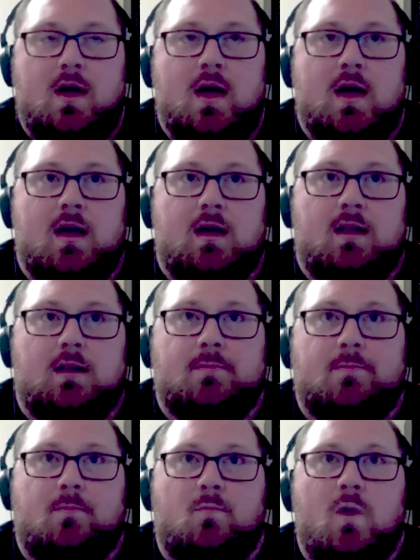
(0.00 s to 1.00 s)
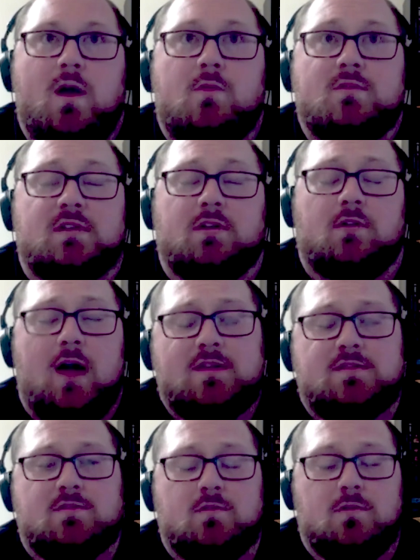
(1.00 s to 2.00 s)
And when I was in
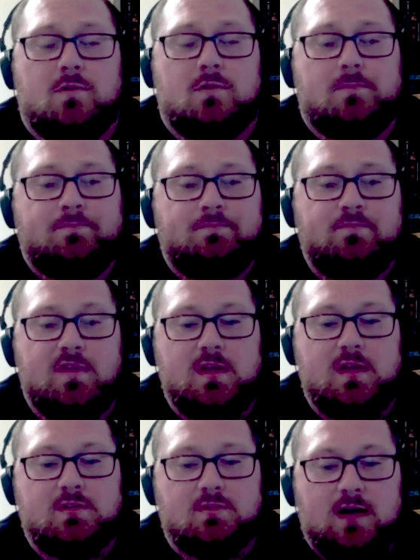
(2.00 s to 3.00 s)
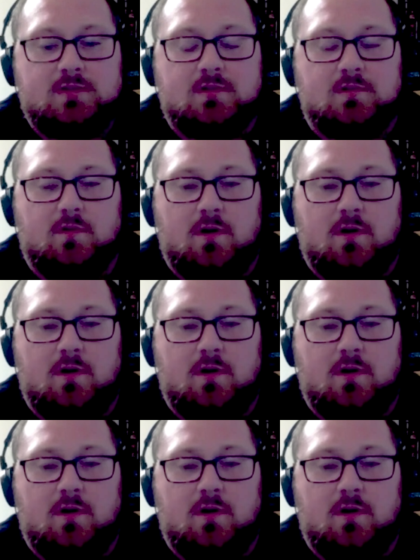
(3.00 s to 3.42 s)
grad school, the director of